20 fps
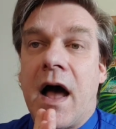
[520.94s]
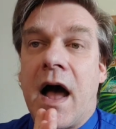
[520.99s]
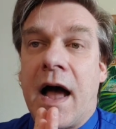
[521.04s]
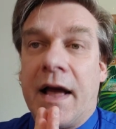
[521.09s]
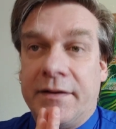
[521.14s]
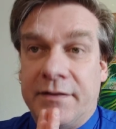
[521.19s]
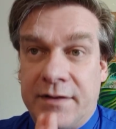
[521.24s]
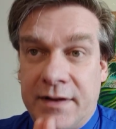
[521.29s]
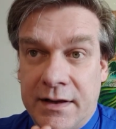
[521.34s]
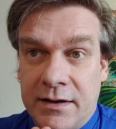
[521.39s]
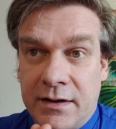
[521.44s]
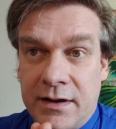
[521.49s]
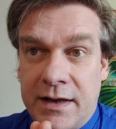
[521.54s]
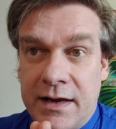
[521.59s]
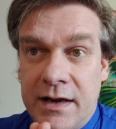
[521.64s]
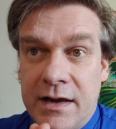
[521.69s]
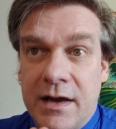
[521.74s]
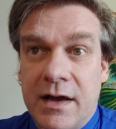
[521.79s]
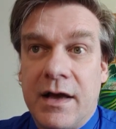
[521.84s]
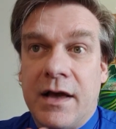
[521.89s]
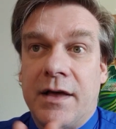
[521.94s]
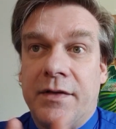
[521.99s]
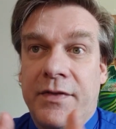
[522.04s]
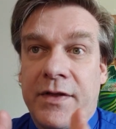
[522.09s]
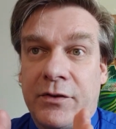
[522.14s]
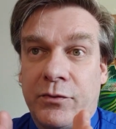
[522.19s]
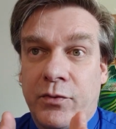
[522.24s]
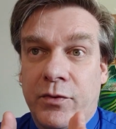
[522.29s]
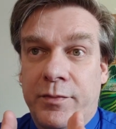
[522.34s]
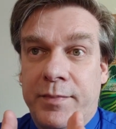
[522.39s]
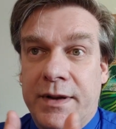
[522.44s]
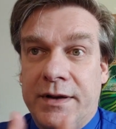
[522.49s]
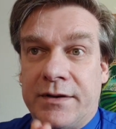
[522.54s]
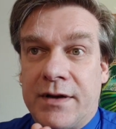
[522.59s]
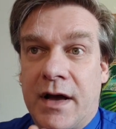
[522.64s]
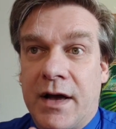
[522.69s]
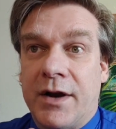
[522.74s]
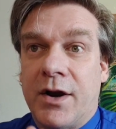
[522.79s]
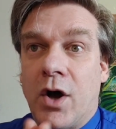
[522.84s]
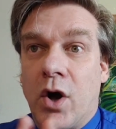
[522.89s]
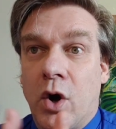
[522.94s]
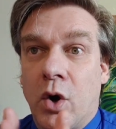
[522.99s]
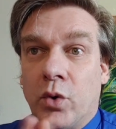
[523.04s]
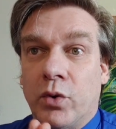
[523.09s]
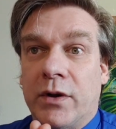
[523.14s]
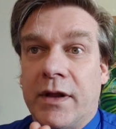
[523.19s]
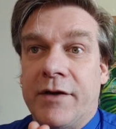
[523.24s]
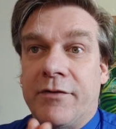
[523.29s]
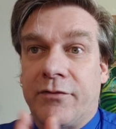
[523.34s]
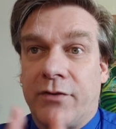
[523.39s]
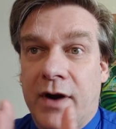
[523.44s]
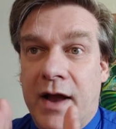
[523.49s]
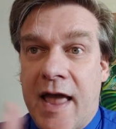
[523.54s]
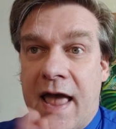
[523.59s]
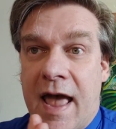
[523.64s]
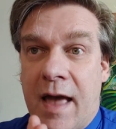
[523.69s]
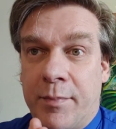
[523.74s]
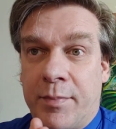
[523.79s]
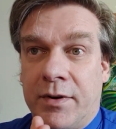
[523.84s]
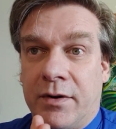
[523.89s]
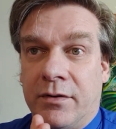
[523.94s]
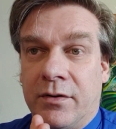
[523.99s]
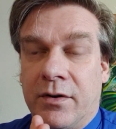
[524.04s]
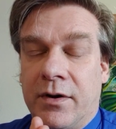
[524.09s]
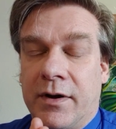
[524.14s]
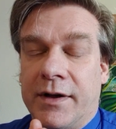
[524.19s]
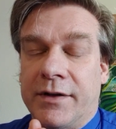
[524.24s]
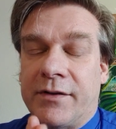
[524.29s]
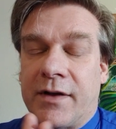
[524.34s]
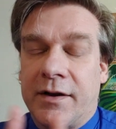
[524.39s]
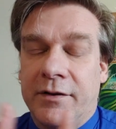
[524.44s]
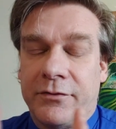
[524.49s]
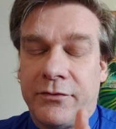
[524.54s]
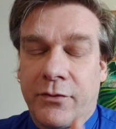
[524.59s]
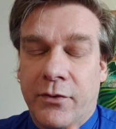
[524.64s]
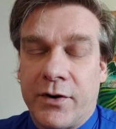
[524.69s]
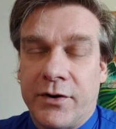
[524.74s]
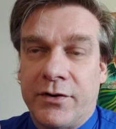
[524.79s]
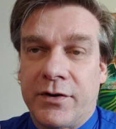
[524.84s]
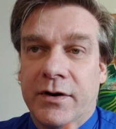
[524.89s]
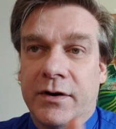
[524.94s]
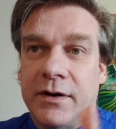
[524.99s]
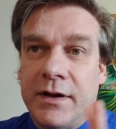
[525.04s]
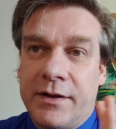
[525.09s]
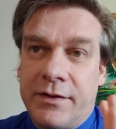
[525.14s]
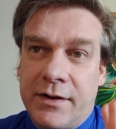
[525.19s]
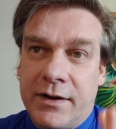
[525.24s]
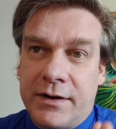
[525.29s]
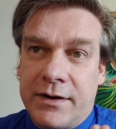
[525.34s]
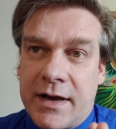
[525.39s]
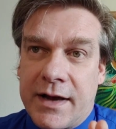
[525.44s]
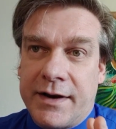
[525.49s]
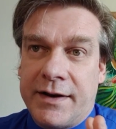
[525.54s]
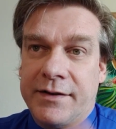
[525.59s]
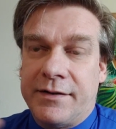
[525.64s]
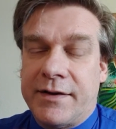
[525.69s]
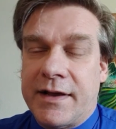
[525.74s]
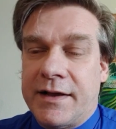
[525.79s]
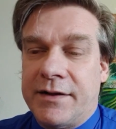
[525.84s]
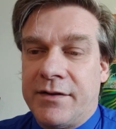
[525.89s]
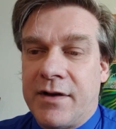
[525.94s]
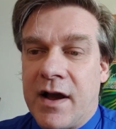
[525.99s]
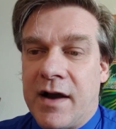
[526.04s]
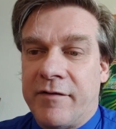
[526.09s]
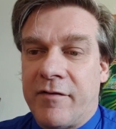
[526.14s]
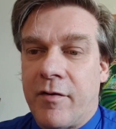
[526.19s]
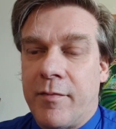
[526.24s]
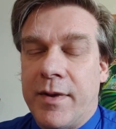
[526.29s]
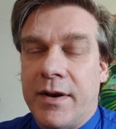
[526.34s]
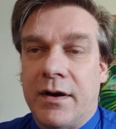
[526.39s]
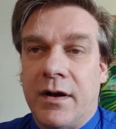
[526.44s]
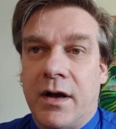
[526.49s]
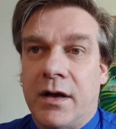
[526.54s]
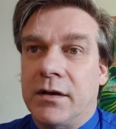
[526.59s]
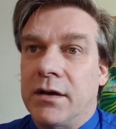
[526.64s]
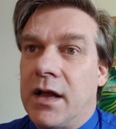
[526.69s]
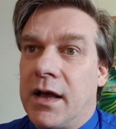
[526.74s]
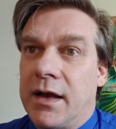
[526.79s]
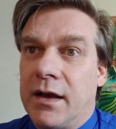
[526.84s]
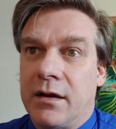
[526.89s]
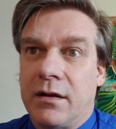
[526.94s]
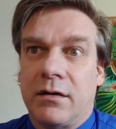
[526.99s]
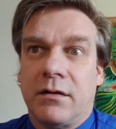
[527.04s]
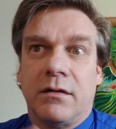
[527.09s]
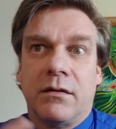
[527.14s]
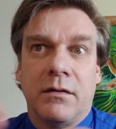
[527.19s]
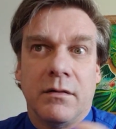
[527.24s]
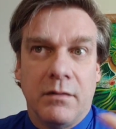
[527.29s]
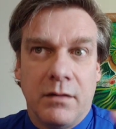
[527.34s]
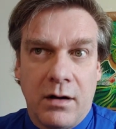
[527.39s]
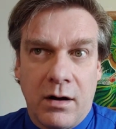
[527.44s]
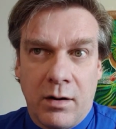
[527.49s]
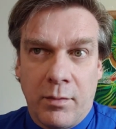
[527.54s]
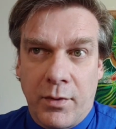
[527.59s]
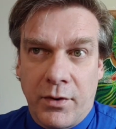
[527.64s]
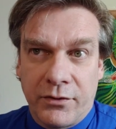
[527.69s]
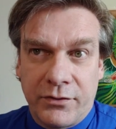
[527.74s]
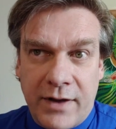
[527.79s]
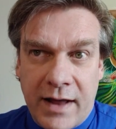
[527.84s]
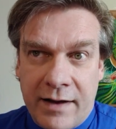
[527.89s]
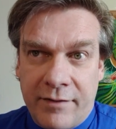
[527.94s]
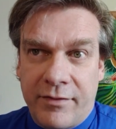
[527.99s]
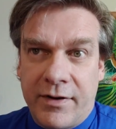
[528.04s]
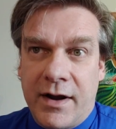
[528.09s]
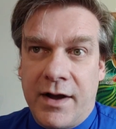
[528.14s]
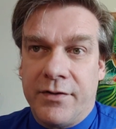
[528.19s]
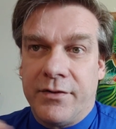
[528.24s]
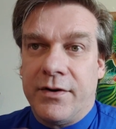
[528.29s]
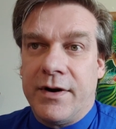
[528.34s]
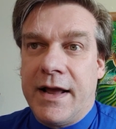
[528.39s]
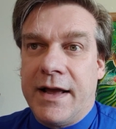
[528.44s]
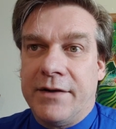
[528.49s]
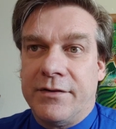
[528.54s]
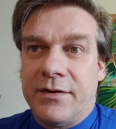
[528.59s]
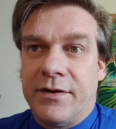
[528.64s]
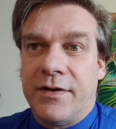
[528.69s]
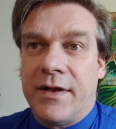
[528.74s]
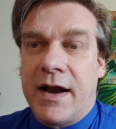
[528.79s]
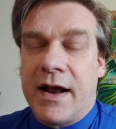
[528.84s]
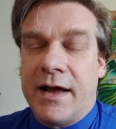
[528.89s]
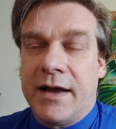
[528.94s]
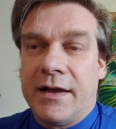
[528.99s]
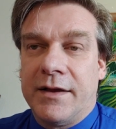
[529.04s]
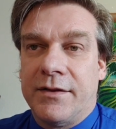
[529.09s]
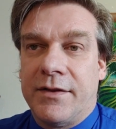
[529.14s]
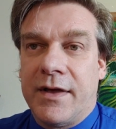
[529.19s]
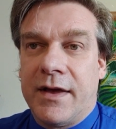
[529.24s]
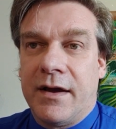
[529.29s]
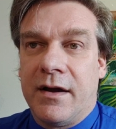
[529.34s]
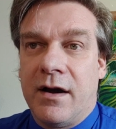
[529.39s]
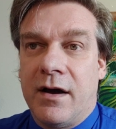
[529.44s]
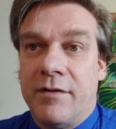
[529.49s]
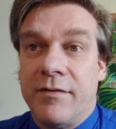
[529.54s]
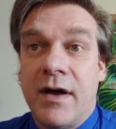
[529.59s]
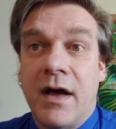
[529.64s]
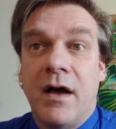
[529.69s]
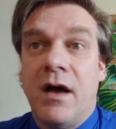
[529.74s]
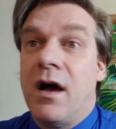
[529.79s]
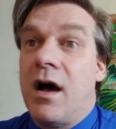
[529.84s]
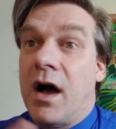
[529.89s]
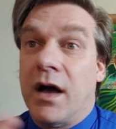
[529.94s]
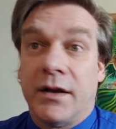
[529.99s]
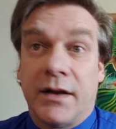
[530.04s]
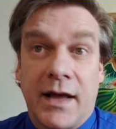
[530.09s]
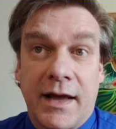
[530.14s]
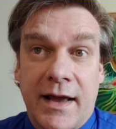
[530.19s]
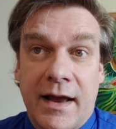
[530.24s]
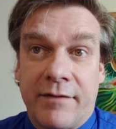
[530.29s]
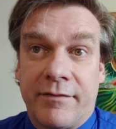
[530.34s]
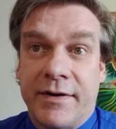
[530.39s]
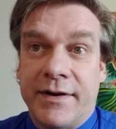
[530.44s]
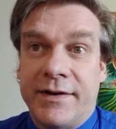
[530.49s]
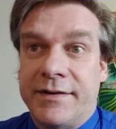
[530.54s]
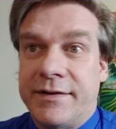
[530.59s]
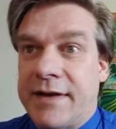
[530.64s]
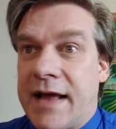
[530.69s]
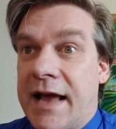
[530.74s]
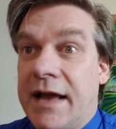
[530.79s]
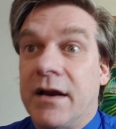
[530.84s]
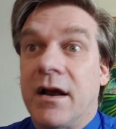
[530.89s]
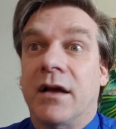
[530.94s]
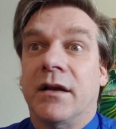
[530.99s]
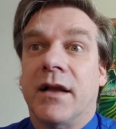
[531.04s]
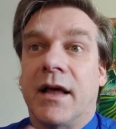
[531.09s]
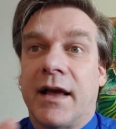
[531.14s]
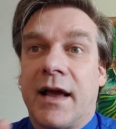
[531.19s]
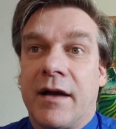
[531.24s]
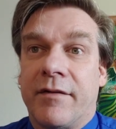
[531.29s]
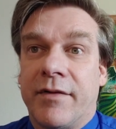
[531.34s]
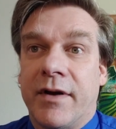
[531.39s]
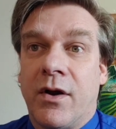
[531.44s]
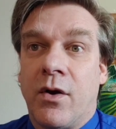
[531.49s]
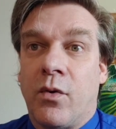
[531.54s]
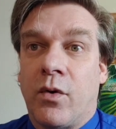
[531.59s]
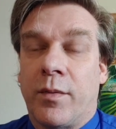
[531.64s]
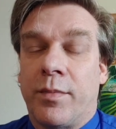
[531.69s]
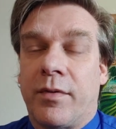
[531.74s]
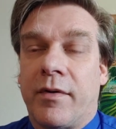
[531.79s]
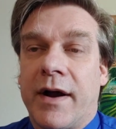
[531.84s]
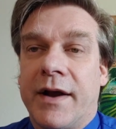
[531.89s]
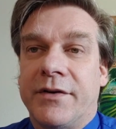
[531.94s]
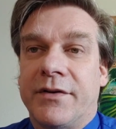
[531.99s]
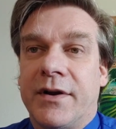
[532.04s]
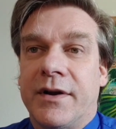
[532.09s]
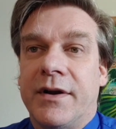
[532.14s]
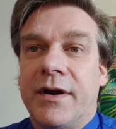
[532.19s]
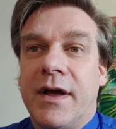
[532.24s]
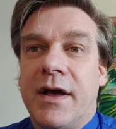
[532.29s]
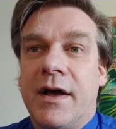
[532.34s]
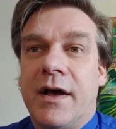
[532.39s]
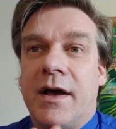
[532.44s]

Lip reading: Ideally, this would be done only for capital goods. Unfortunately, the United States government, unlike almost every other nation that I can think of, unlike every state, unlike every corporation,